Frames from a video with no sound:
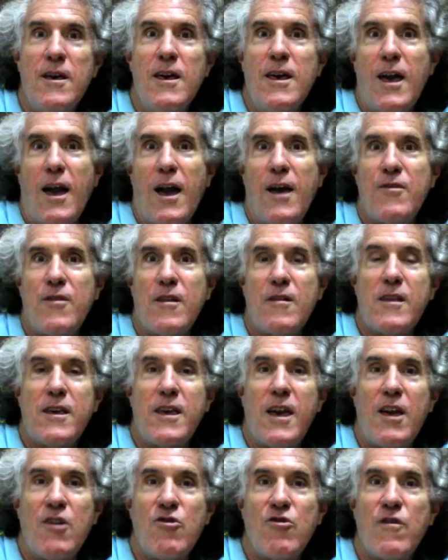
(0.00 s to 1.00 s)
and the
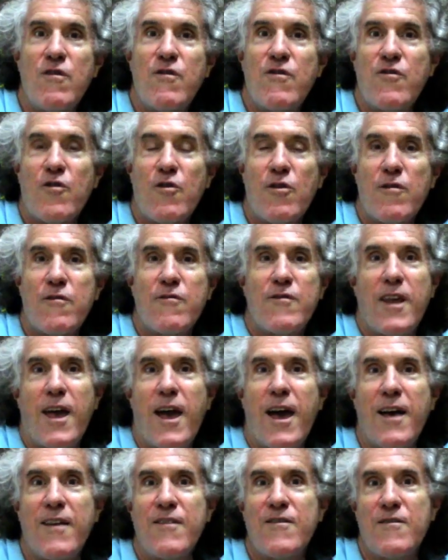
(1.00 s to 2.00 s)
legation served
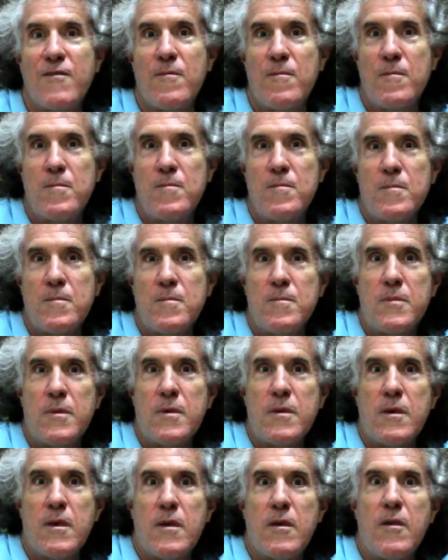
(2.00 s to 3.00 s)
as
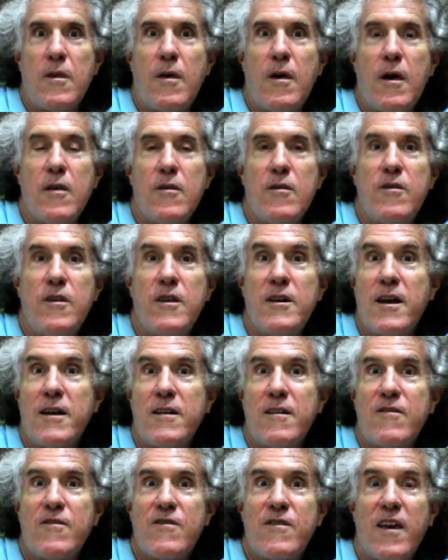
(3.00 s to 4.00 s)
the
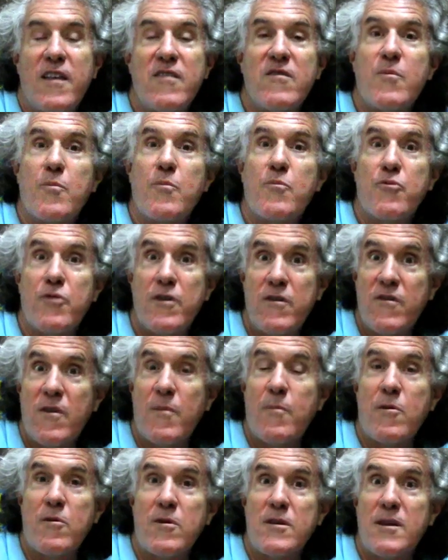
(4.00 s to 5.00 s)
United States'
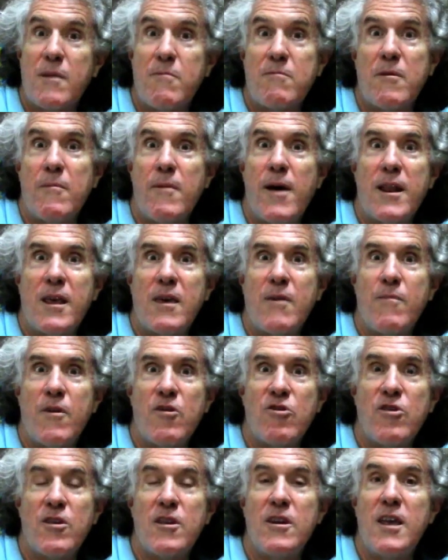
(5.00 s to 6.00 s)
principal diplomatic
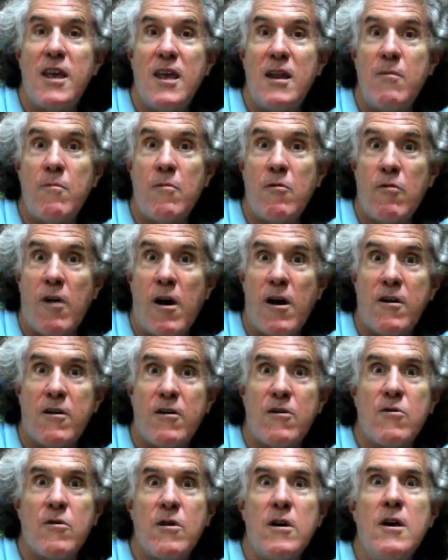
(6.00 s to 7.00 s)
mission in
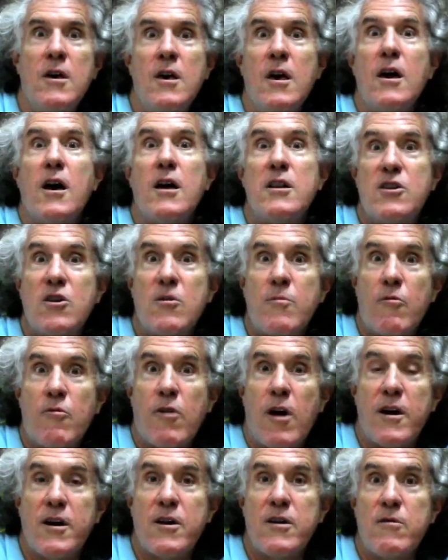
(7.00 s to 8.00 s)
Morocco until
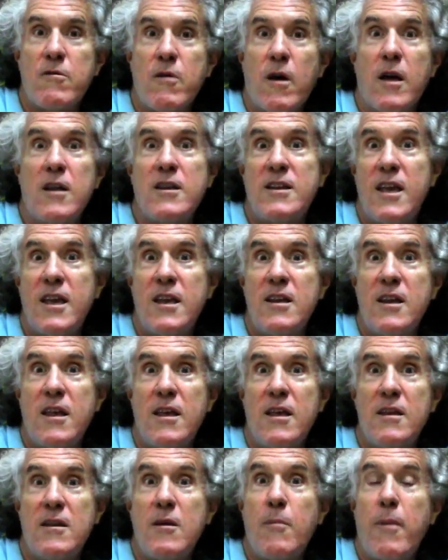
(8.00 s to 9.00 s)
Morocco attained
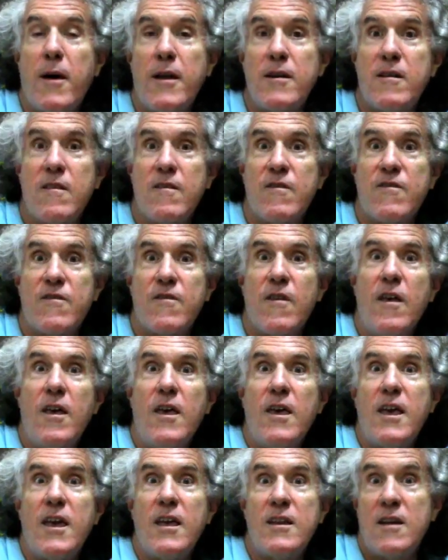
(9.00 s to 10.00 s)
independence
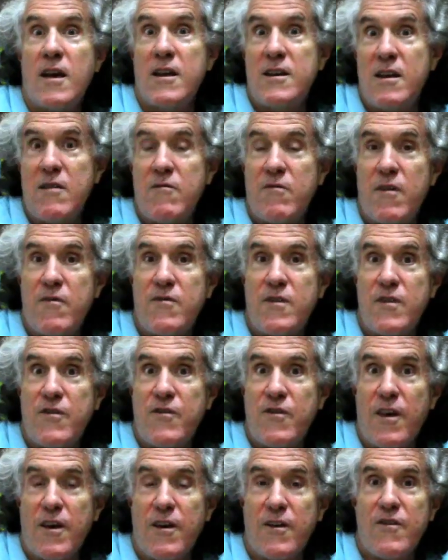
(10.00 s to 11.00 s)
in
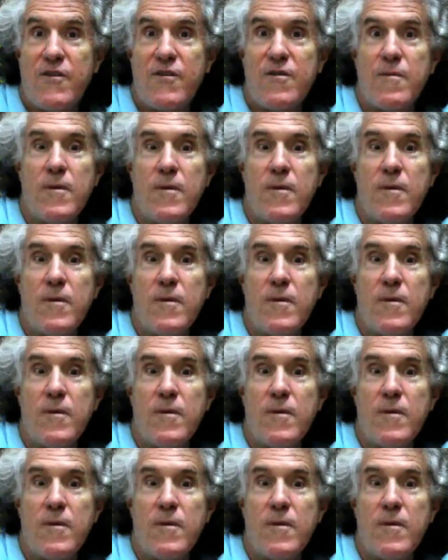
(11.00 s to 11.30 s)
1956.